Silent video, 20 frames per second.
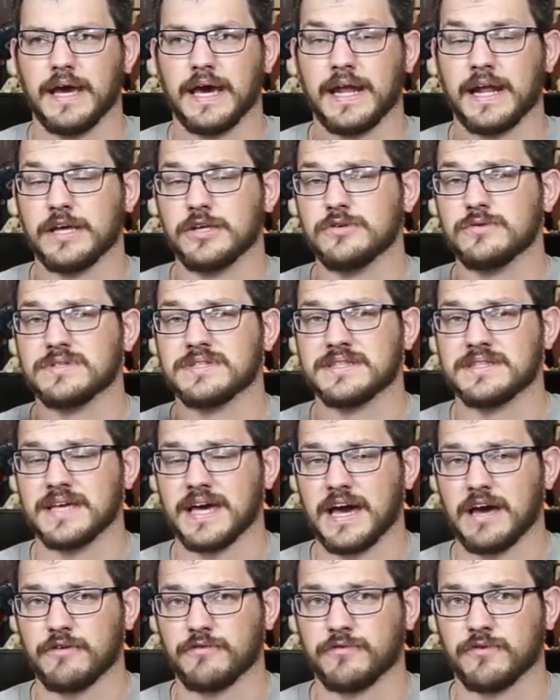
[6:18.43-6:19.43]
and I used
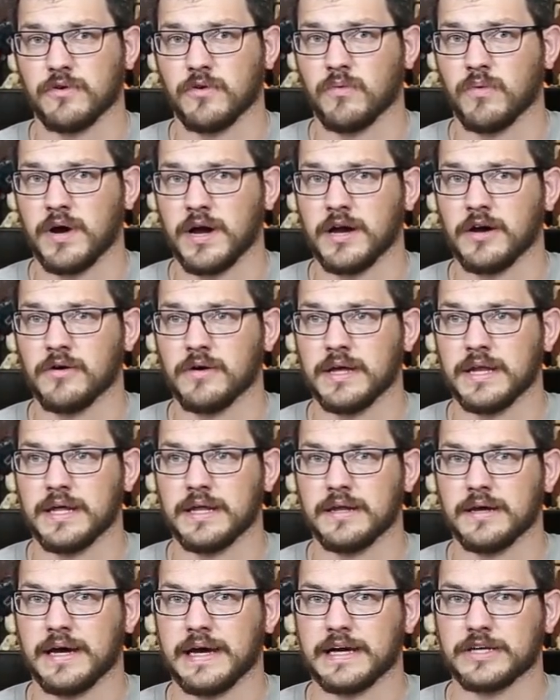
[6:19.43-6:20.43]
that for a while, and
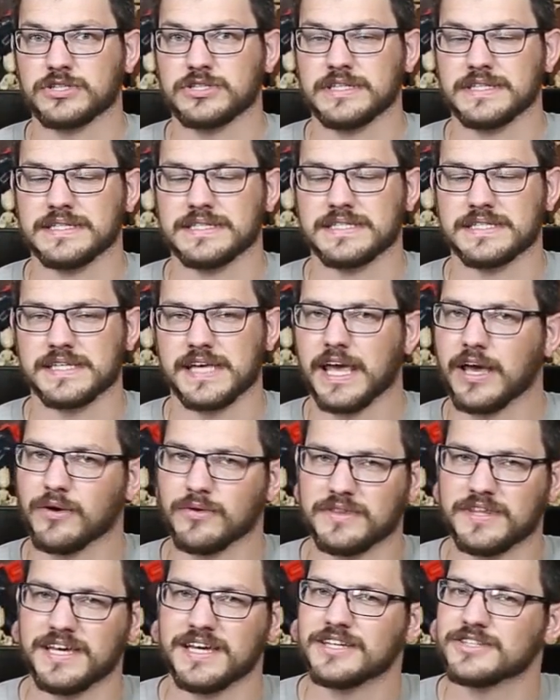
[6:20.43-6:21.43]
then I actually had
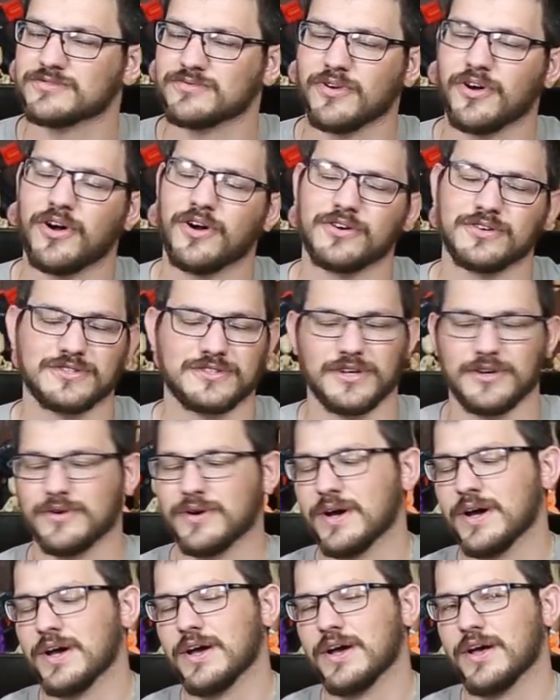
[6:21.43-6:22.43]
scaled things wrong, so